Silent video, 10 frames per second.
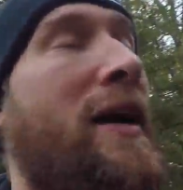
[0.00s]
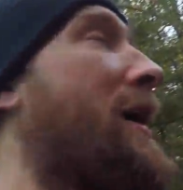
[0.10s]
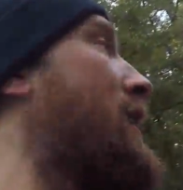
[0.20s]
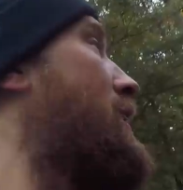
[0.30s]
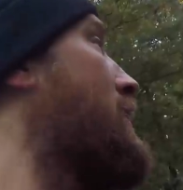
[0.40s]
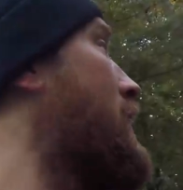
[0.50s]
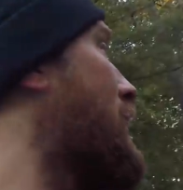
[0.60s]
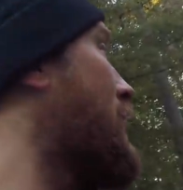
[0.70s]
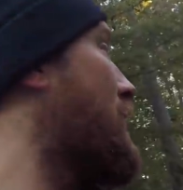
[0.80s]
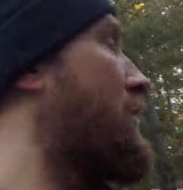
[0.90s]
And
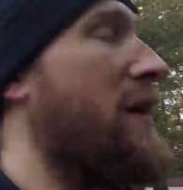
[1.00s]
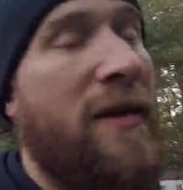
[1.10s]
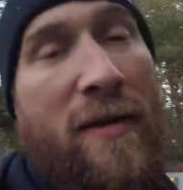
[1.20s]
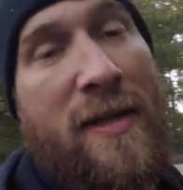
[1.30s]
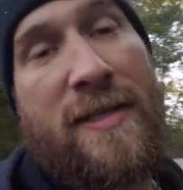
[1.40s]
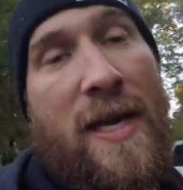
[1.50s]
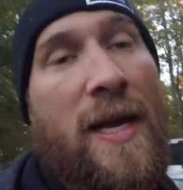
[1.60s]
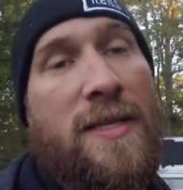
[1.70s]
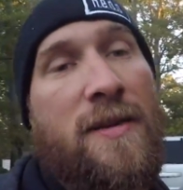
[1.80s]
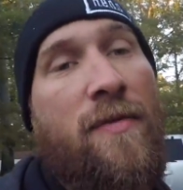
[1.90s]
uh, thank you these
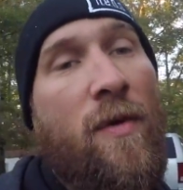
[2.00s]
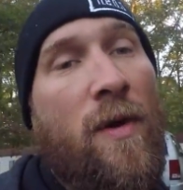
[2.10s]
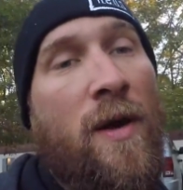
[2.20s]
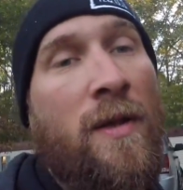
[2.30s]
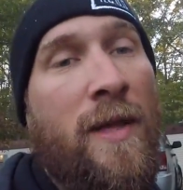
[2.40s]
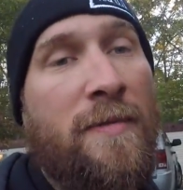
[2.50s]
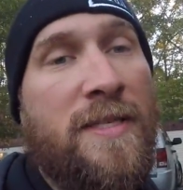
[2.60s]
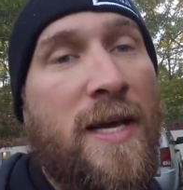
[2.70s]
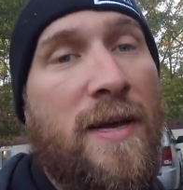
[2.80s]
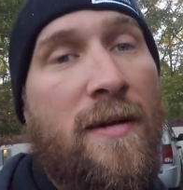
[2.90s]
guys for letting me
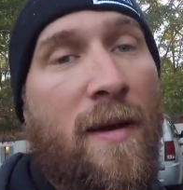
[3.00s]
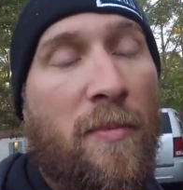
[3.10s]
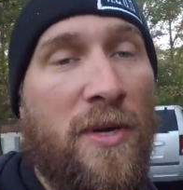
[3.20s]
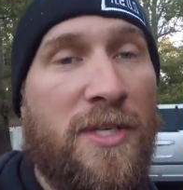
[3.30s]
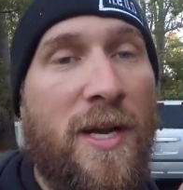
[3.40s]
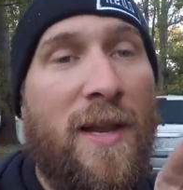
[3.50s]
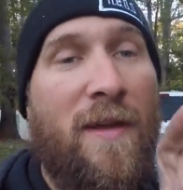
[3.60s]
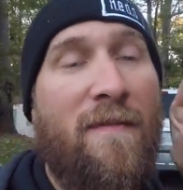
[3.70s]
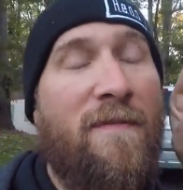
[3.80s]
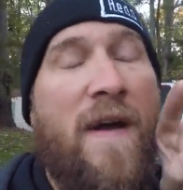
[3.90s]
stay here. I appreciate it
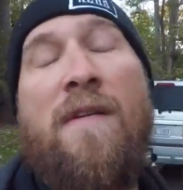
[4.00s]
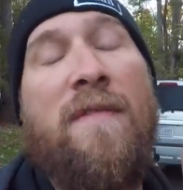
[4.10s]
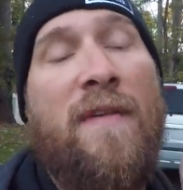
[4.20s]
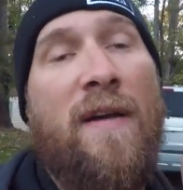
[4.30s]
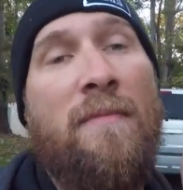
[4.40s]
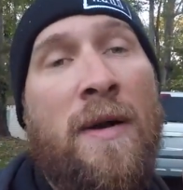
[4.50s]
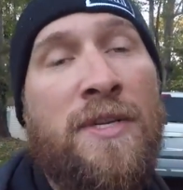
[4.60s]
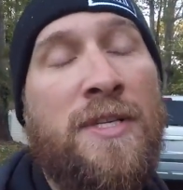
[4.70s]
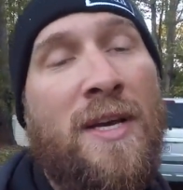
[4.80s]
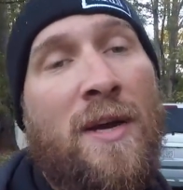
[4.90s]
very, very
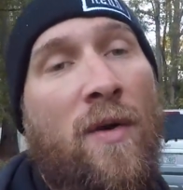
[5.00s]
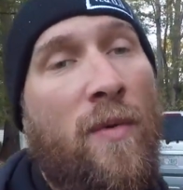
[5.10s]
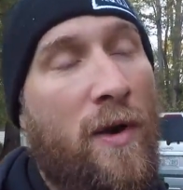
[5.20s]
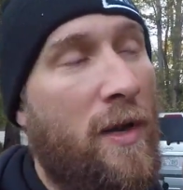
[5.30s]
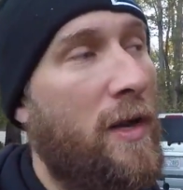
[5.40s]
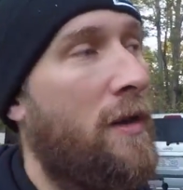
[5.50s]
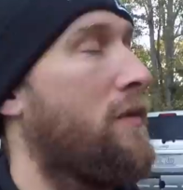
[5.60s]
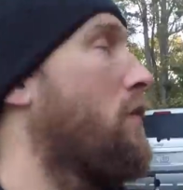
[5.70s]
much. We're going to get on the